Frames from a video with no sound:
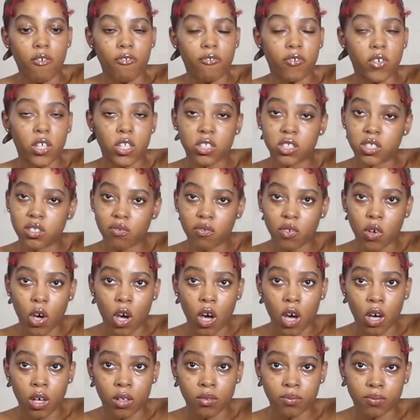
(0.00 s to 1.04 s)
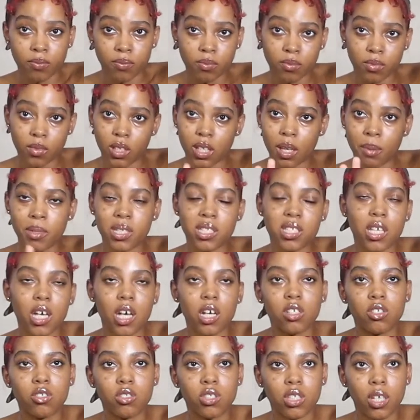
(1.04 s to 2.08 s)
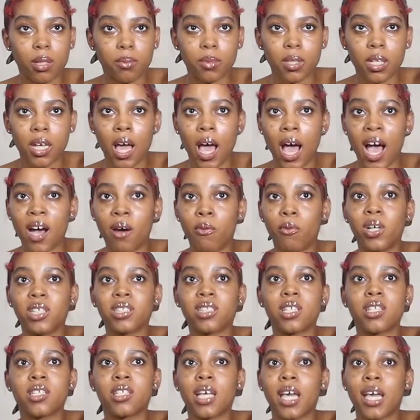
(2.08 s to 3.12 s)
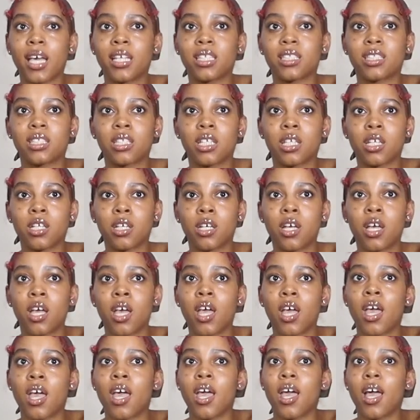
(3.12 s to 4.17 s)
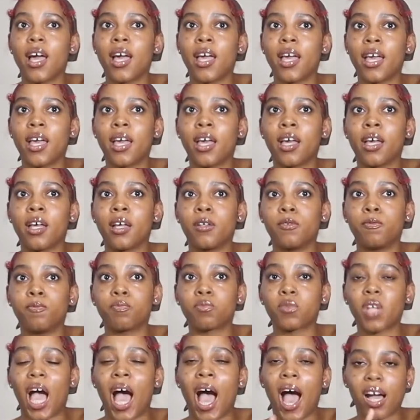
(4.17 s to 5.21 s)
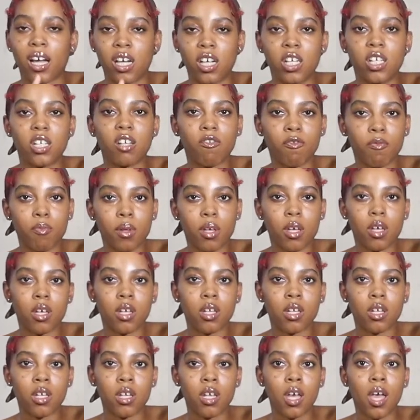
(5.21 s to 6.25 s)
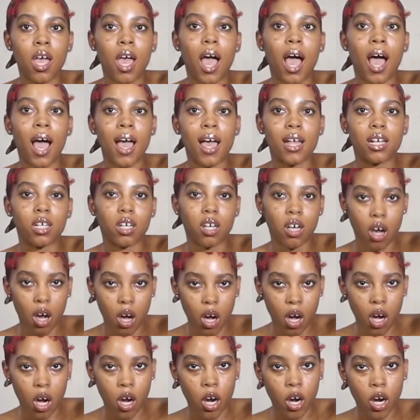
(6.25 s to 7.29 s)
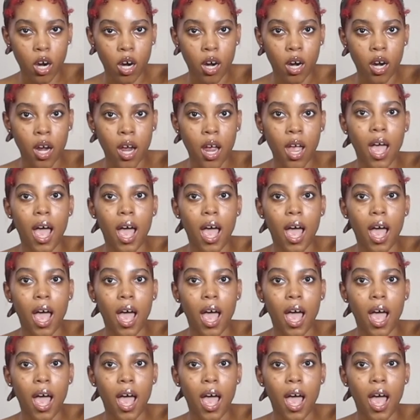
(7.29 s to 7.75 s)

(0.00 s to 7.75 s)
first of all, let me tell you something. I wasn't dancing, and I could have been. I had a car.